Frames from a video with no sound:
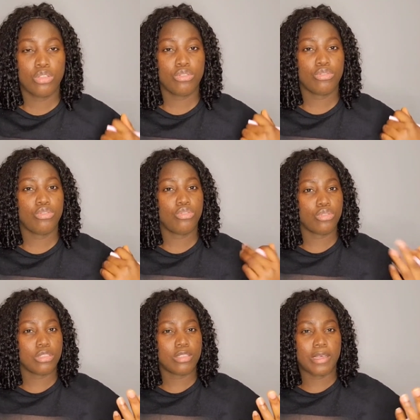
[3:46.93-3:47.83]
to
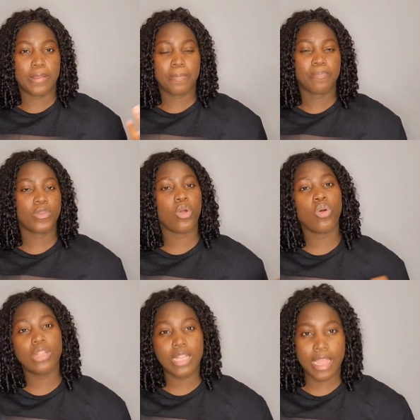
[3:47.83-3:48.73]
use the
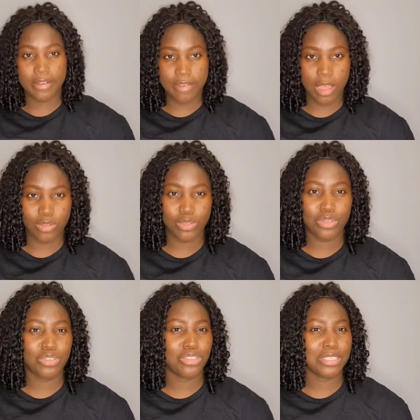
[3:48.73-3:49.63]
online route. All
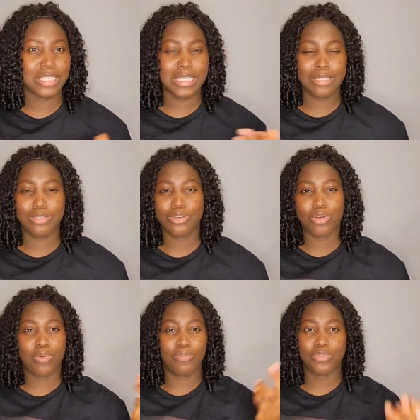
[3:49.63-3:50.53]
you just need is your
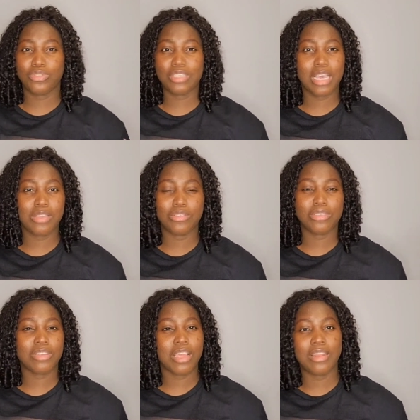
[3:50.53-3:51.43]
computer, your
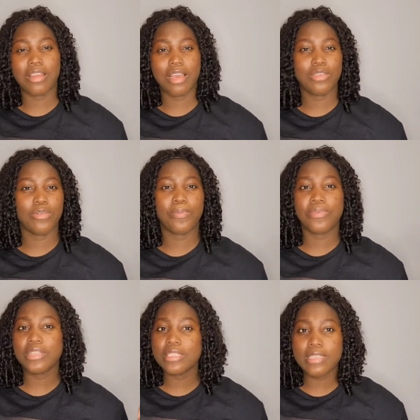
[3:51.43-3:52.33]
scanner, your
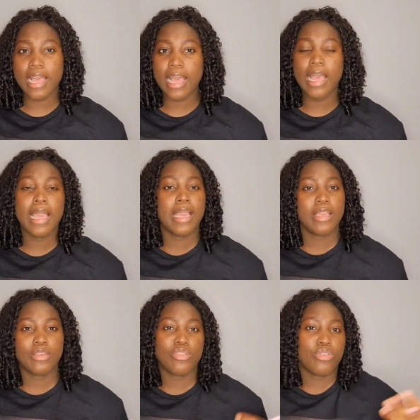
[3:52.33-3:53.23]
printer,
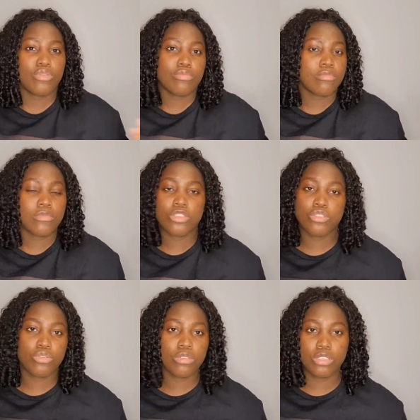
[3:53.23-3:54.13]

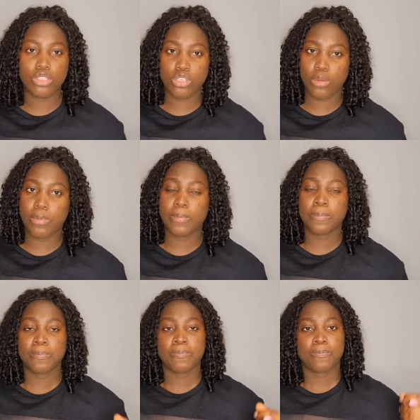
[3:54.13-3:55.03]
to do the job.
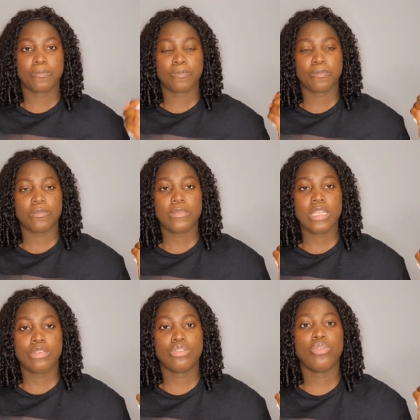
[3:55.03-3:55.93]

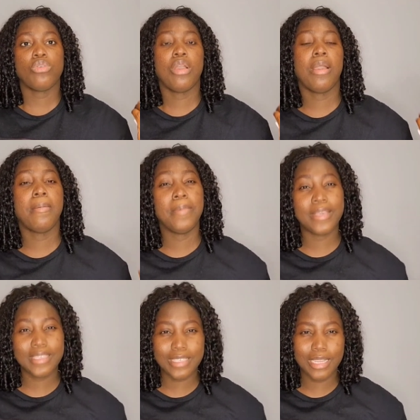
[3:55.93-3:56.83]
So
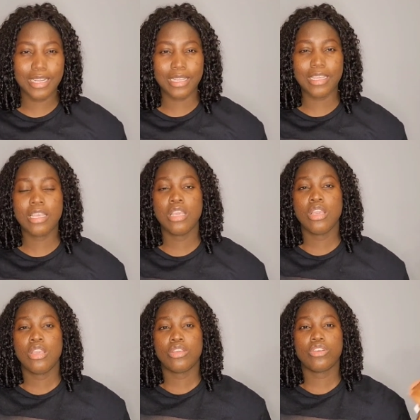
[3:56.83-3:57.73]
basically,
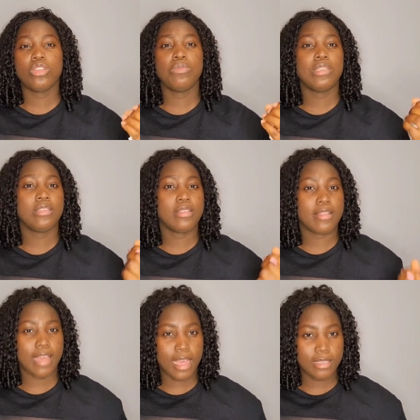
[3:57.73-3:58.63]
you're going to be needing
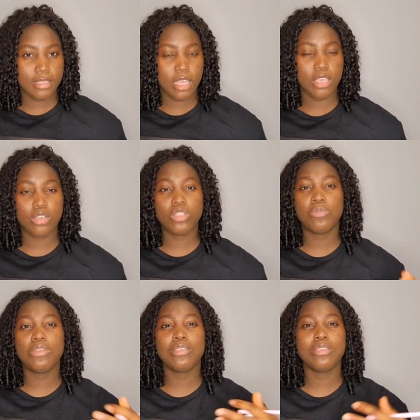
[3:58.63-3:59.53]
that. You're going to
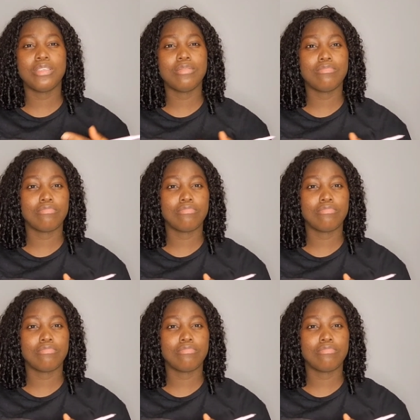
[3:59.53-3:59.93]
be needing,